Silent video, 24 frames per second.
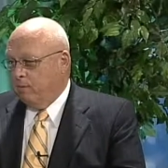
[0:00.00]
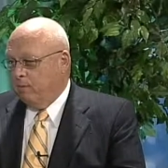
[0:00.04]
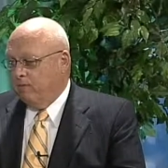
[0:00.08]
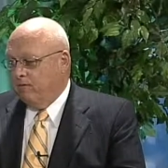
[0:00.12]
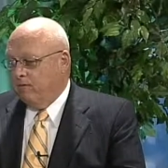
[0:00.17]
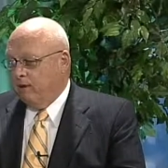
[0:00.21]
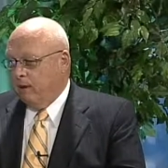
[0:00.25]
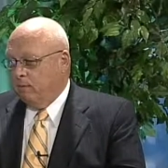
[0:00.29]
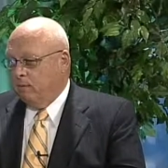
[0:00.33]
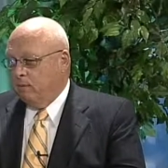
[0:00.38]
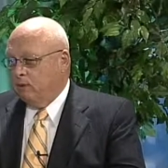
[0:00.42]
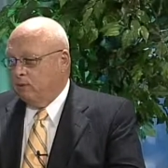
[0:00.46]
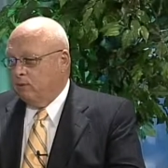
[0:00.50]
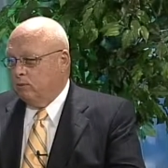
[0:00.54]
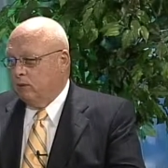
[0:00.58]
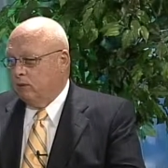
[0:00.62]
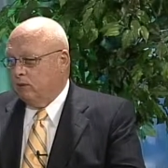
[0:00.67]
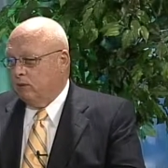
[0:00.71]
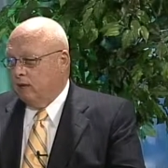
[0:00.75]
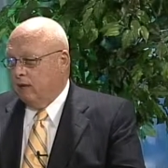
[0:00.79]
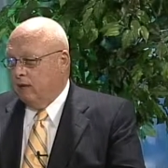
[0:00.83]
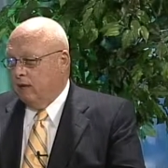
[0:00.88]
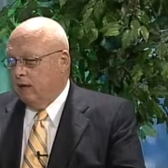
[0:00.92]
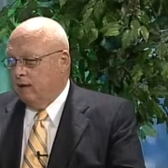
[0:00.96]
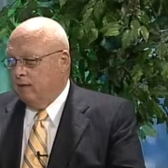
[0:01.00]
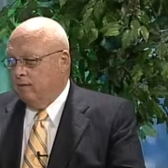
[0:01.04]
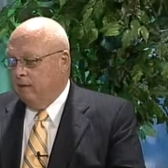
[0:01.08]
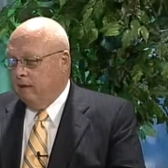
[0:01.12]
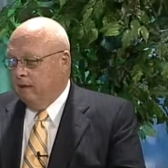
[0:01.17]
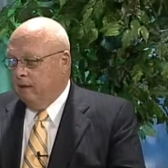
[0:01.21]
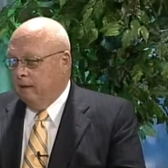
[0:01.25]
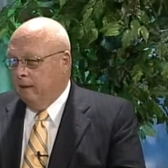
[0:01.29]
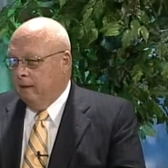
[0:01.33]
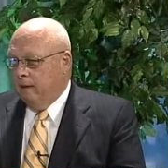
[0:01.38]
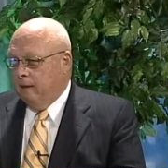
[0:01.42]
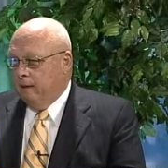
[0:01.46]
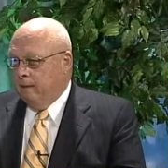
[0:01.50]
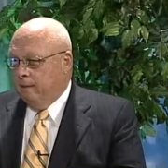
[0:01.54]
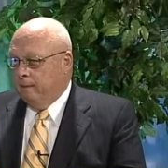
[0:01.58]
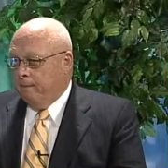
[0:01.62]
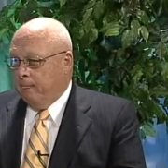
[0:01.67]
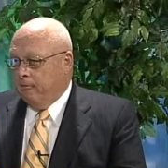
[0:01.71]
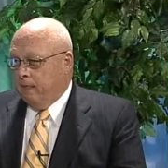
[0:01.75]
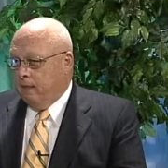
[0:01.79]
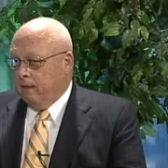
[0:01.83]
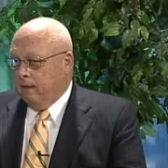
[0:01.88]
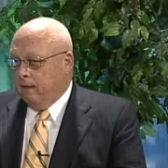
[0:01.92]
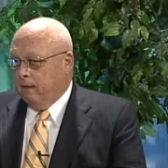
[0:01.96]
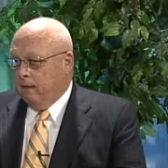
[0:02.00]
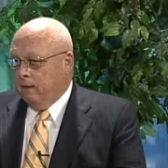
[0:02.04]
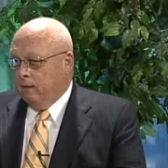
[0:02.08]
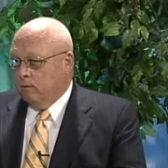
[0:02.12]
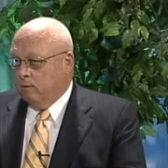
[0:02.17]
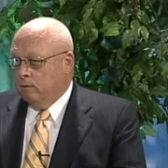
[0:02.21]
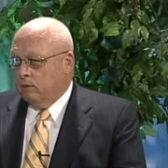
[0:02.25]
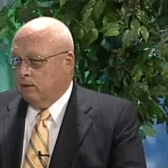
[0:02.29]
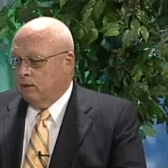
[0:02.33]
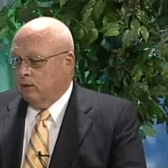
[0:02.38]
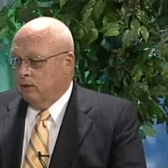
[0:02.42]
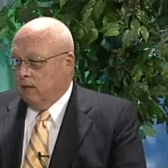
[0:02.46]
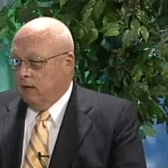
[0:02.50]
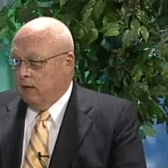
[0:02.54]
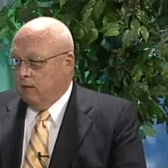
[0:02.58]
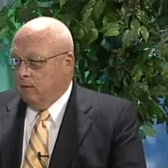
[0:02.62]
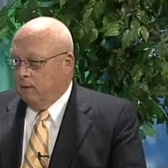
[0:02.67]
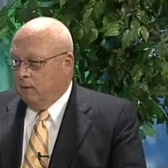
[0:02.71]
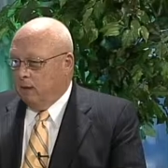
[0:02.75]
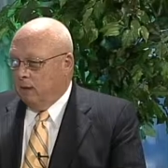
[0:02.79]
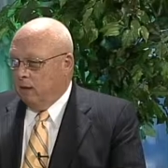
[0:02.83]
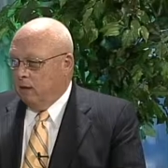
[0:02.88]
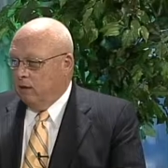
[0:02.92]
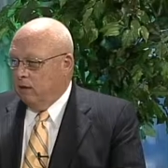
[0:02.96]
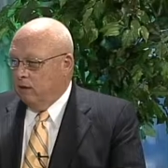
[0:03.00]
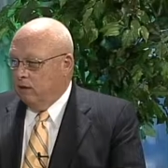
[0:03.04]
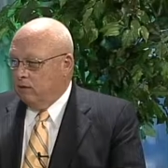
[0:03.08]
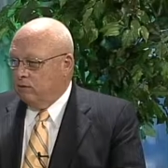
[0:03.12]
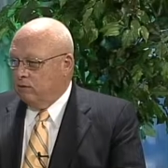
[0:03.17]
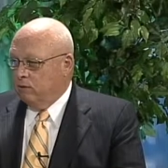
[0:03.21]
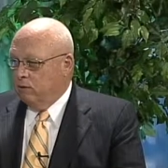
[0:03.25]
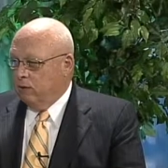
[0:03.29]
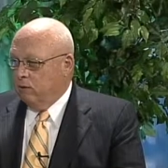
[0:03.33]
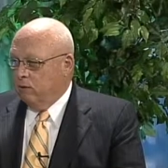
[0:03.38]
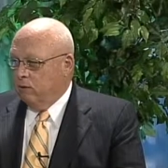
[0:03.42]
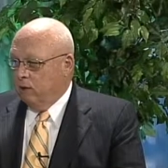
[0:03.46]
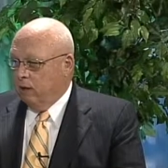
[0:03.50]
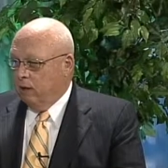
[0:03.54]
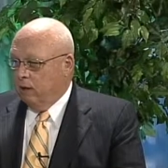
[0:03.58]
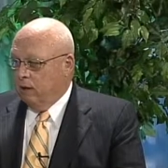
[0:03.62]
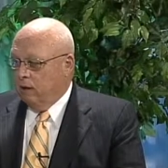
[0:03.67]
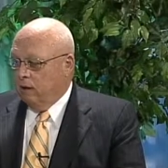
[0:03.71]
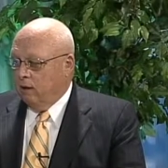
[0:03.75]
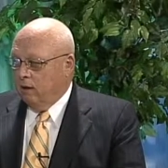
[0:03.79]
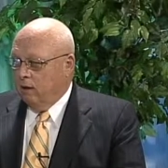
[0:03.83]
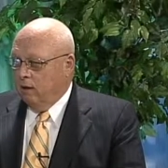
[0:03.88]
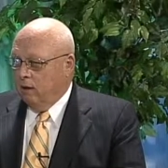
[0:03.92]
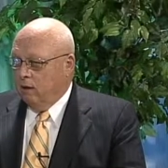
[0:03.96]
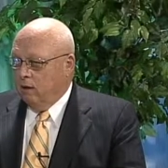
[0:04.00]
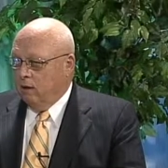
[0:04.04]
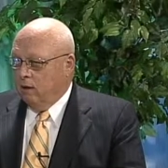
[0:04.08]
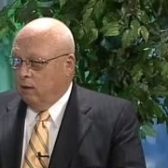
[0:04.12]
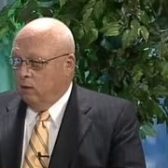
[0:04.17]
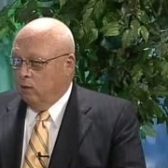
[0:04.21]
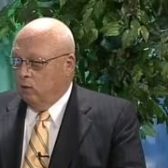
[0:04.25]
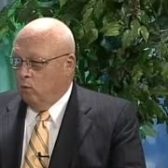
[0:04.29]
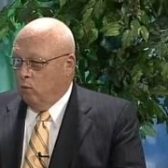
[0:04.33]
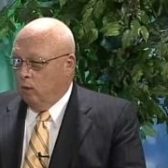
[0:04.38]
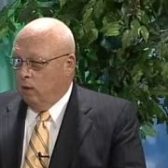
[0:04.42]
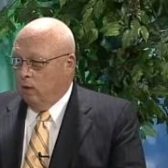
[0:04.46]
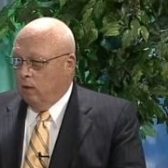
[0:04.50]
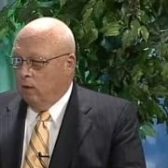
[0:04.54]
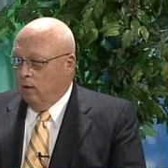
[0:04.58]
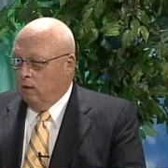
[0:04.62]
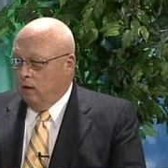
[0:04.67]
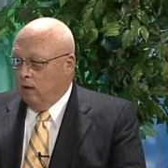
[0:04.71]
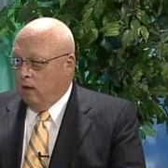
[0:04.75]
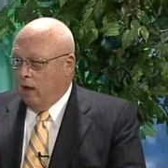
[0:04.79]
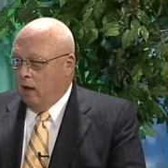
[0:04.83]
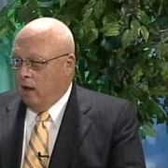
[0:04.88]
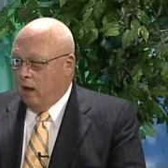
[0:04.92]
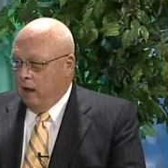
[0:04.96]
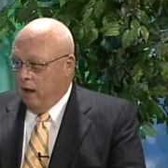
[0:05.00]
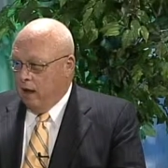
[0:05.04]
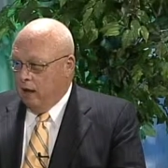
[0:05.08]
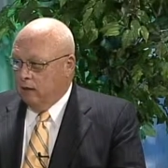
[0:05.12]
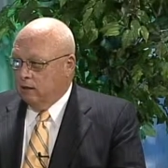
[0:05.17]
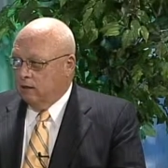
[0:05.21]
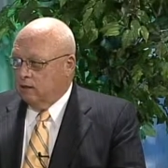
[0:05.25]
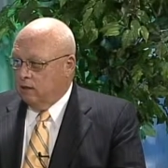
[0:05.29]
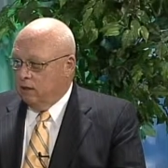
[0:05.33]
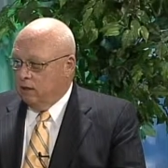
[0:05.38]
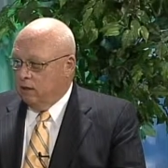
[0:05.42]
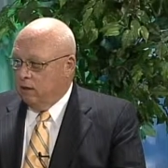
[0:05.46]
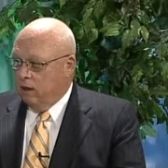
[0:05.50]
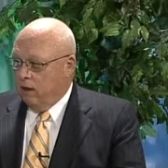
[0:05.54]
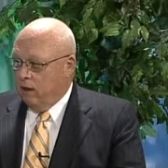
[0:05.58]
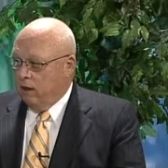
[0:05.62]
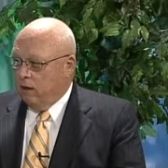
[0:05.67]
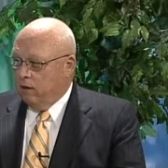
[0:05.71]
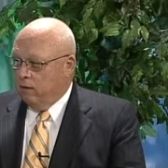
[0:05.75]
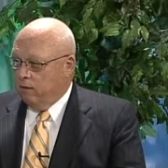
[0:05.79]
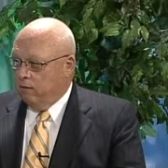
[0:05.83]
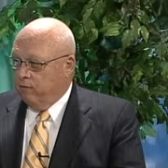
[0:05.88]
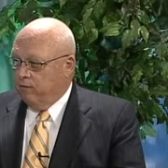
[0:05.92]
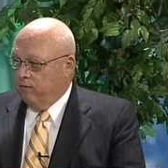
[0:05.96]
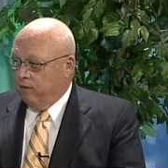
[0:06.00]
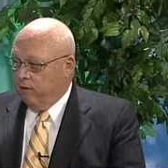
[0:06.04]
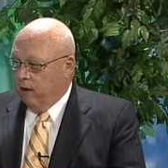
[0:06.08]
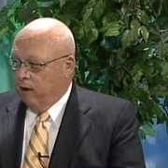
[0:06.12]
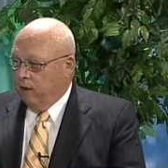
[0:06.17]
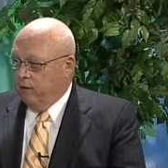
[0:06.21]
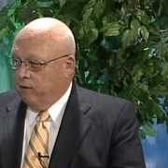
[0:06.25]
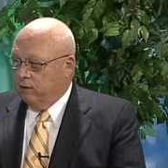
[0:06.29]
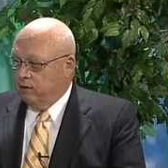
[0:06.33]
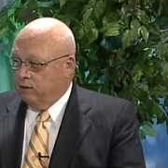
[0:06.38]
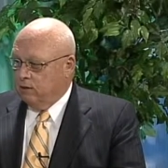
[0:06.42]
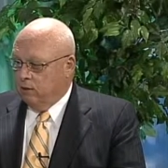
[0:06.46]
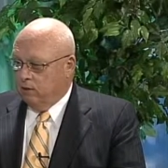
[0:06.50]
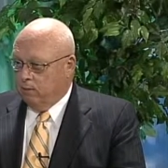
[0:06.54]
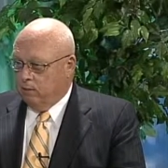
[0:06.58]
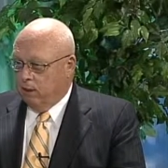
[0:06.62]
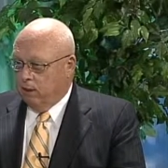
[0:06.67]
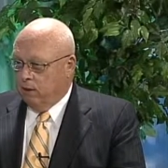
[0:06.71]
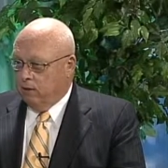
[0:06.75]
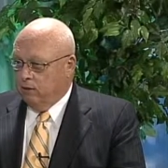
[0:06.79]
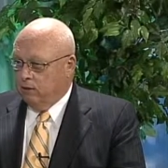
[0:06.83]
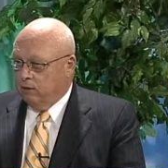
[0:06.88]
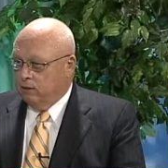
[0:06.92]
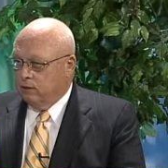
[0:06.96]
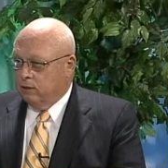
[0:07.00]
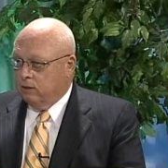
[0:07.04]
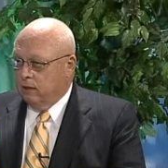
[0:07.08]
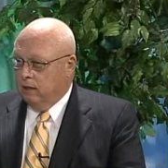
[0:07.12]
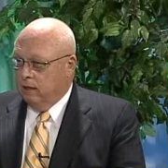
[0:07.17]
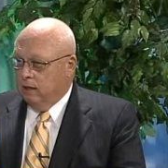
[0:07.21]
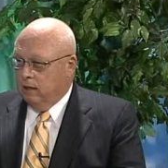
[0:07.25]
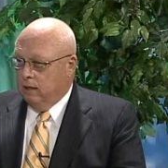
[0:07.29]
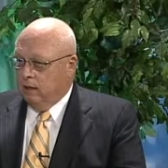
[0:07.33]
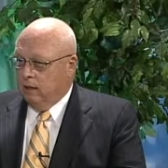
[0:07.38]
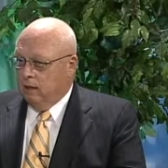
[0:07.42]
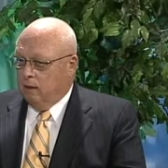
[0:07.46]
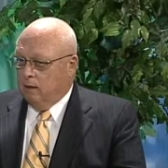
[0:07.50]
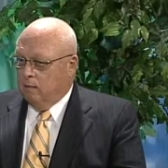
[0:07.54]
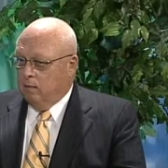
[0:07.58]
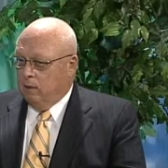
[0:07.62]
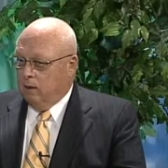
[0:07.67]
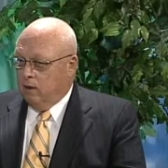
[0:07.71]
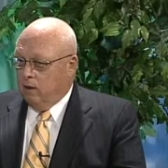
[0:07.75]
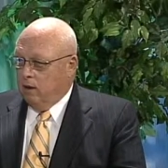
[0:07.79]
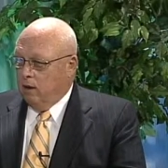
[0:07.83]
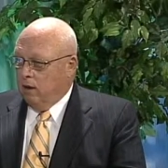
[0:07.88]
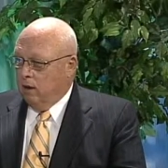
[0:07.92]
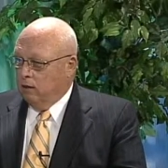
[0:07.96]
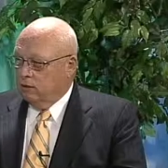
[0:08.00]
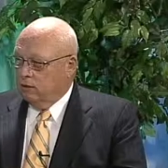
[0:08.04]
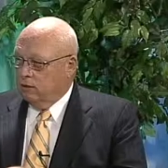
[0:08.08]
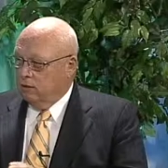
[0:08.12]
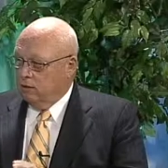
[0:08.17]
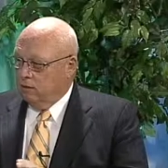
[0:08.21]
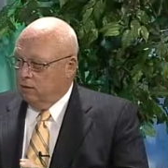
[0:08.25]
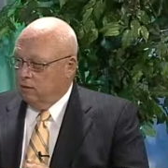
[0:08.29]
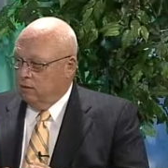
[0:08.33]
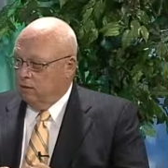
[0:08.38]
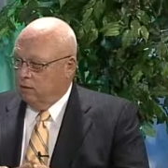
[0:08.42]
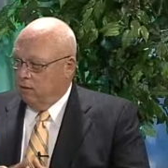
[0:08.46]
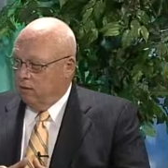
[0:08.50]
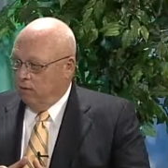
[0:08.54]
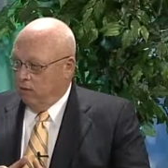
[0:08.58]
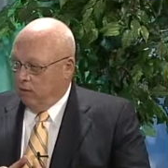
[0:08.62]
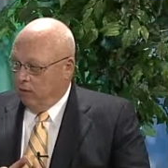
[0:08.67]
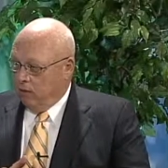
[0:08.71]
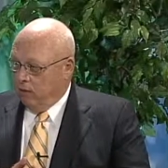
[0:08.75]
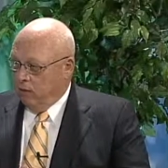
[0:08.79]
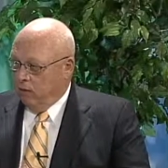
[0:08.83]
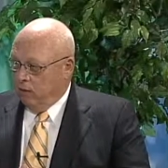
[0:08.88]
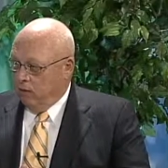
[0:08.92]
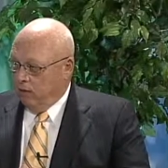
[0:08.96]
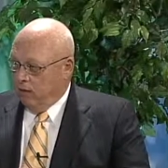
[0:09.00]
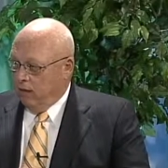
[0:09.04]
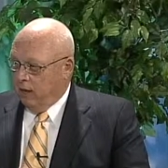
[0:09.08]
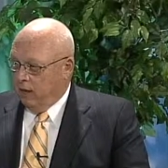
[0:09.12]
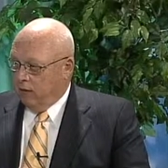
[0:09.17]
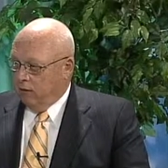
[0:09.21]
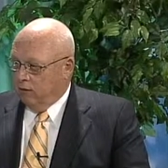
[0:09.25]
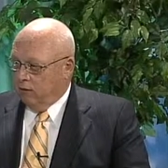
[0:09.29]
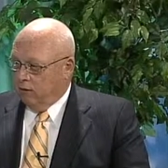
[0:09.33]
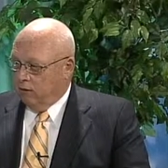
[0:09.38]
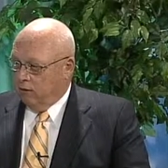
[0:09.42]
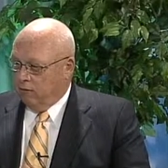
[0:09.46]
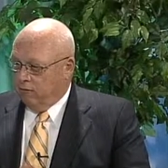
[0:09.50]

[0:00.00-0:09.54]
of families we should have? Uh, there was a time in our country where we honestly honored fathers and mothers because they were the answer.